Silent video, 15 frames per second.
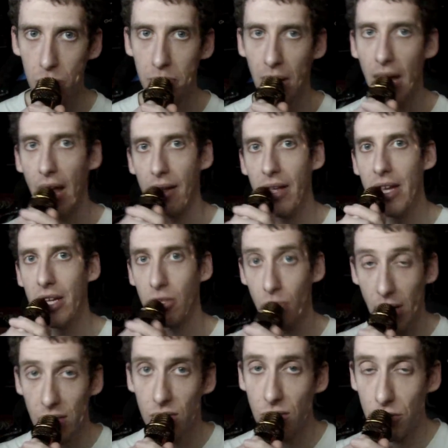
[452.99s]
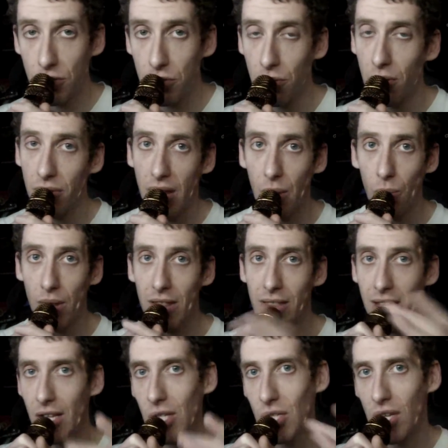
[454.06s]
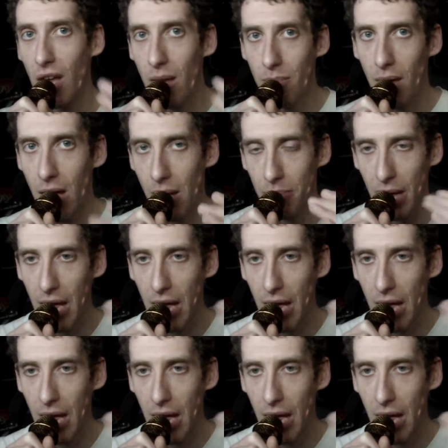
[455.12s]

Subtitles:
but rest assured that when these come up,